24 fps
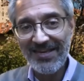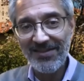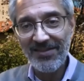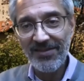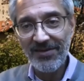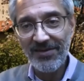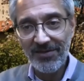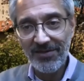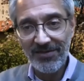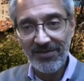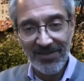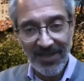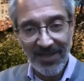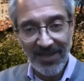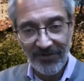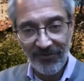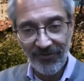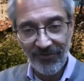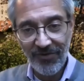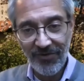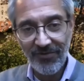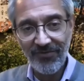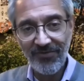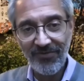little
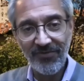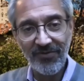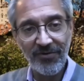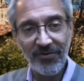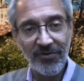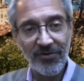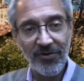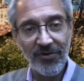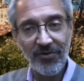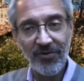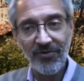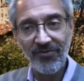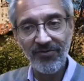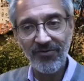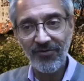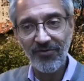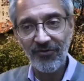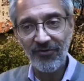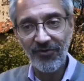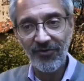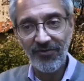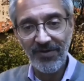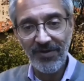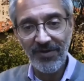electrodes that are
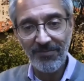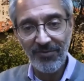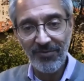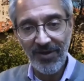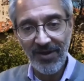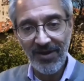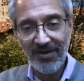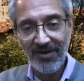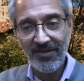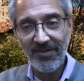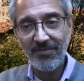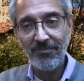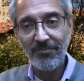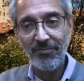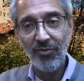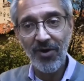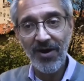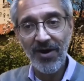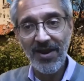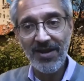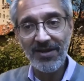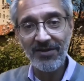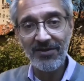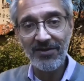neurosurgically implanted in the
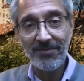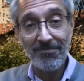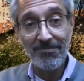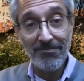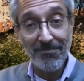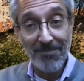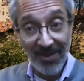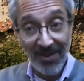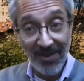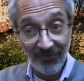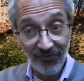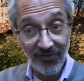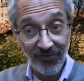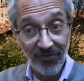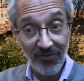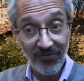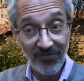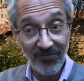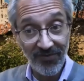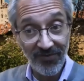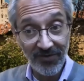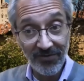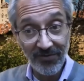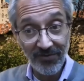brain to measure those
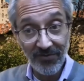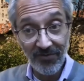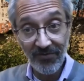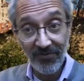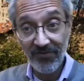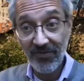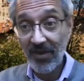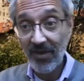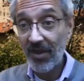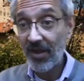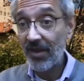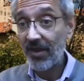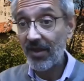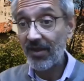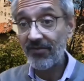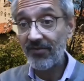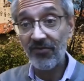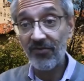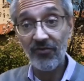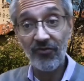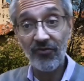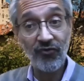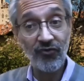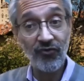signals is
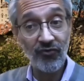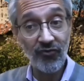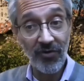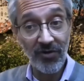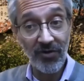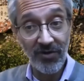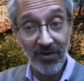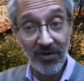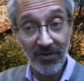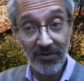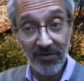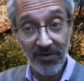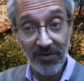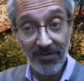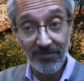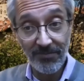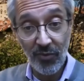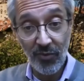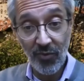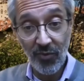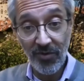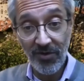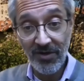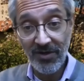extraordinarily
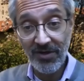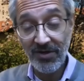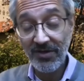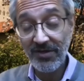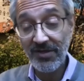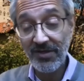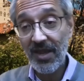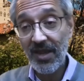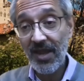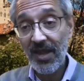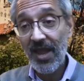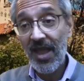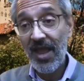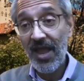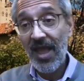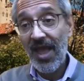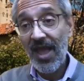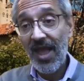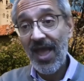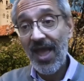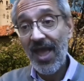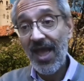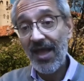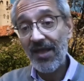important,
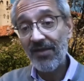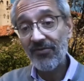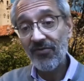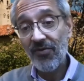as